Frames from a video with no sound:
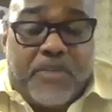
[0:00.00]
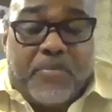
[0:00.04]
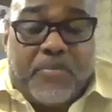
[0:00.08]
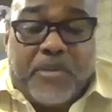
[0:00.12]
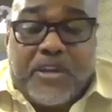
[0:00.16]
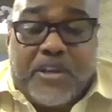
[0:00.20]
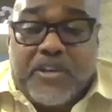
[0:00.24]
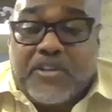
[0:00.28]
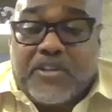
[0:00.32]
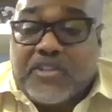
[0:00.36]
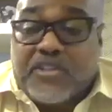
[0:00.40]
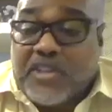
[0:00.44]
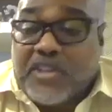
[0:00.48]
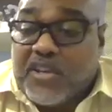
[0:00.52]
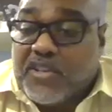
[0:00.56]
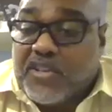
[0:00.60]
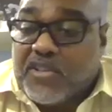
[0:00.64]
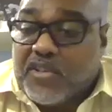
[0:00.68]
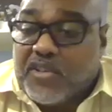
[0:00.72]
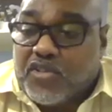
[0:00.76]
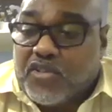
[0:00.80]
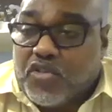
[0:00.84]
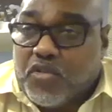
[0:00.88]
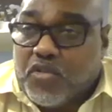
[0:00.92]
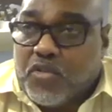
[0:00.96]
but here's the here's
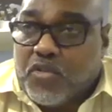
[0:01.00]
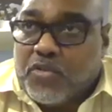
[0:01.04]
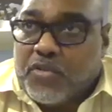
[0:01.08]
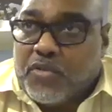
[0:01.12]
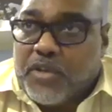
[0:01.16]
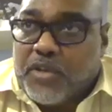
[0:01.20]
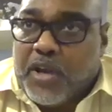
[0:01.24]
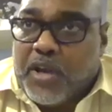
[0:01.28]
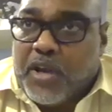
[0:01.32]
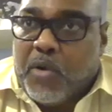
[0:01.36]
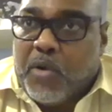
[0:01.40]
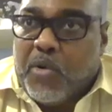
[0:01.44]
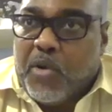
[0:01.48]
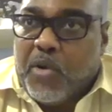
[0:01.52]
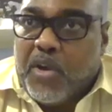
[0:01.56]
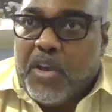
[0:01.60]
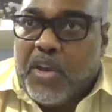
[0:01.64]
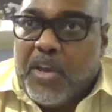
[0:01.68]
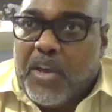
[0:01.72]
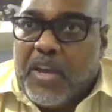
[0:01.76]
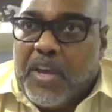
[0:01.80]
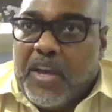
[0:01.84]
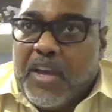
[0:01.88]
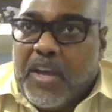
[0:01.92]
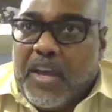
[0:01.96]
the truth though.
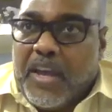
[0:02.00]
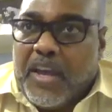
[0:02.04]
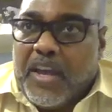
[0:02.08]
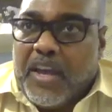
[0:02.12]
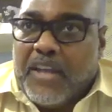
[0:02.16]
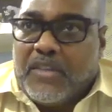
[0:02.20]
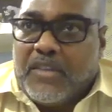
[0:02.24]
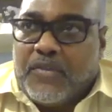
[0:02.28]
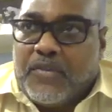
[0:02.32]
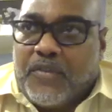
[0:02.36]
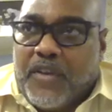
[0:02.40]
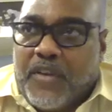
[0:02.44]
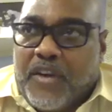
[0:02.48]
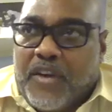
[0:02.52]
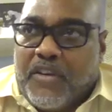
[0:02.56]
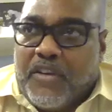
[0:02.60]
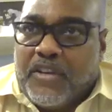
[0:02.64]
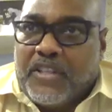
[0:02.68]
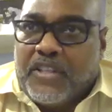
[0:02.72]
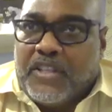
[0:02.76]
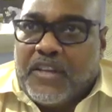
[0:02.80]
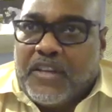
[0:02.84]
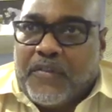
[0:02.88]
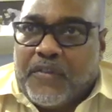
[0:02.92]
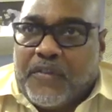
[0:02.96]
It's very
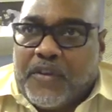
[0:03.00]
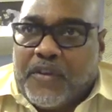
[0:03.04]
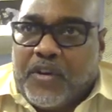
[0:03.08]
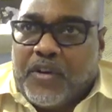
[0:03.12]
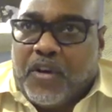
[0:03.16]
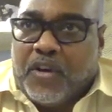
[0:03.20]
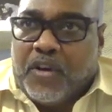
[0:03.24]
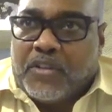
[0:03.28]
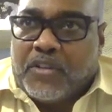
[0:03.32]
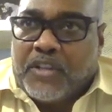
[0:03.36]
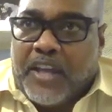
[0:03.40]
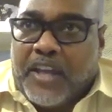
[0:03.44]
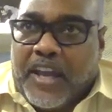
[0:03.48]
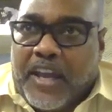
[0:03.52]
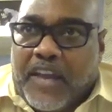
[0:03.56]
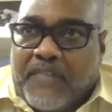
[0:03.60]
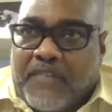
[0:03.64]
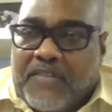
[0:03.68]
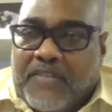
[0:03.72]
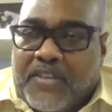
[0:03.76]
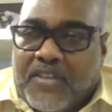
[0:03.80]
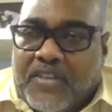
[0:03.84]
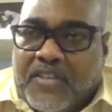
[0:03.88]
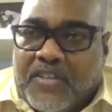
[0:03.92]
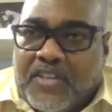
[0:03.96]
difficult to have
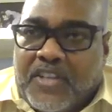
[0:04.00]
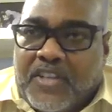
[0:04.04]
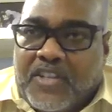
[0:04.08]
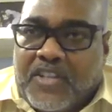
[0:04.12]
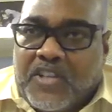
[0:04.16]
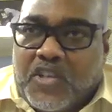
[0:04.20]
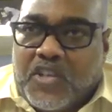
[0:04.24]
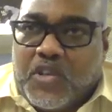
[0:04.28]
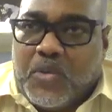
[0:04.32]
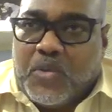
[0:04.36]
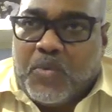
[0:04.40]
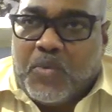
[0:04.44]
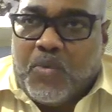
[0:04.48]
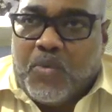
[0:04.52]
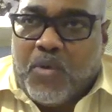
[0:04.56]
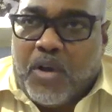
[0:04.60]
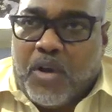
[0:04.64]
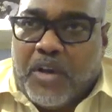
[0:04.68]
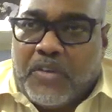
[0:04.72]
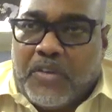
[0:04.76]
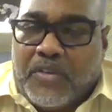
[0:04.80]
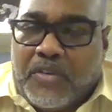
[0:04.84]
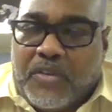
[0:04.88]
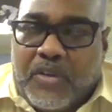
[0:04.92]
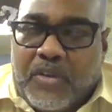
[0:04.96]
the season you
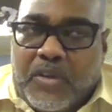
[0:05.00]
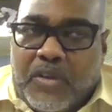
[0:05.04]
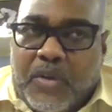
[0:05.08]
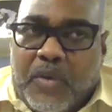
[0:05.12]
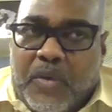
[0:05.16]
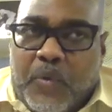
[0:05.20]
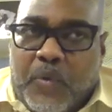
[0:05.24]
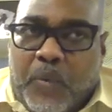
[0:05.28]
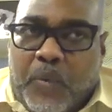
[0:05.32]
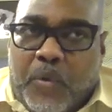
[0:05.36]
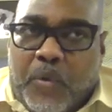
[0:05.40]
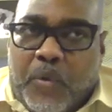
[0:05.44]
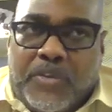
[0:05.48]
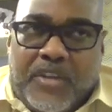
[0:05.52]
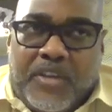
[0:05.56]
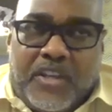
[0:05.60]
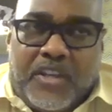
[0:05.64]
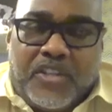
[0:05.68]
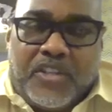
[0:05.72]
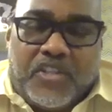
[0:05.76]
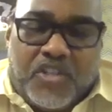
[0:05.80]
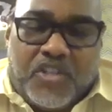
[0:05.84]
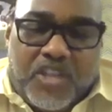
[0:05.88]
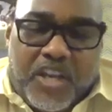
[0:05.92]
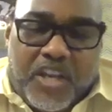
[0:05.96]
want when
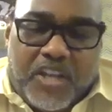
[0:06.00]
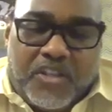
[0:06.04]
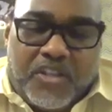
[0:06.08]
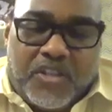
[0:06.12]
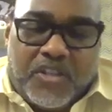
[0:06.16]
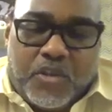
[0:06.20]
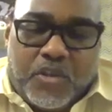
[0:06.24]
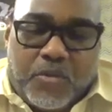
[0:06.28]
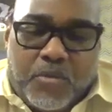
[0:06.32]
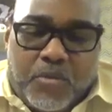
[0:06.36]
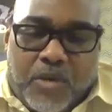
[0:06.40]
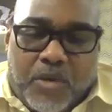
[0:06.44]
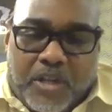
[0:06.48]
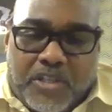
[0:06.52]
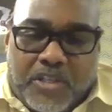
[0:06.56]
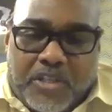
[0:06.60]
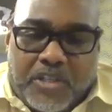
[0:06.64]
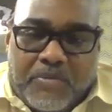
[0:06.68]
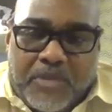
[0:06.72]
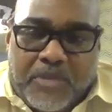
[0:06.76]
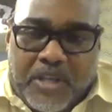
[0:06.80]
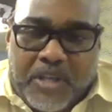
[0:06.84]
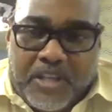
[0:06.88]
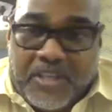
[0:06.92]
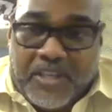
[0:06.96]
things change so much. I
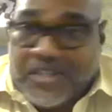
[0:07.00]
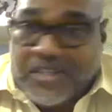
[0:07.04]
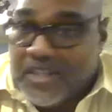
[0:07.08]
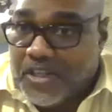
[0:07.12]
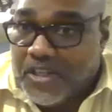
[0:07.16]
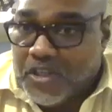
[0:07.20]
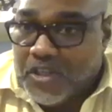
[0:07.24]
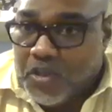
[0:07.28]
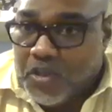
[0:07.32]
mean, since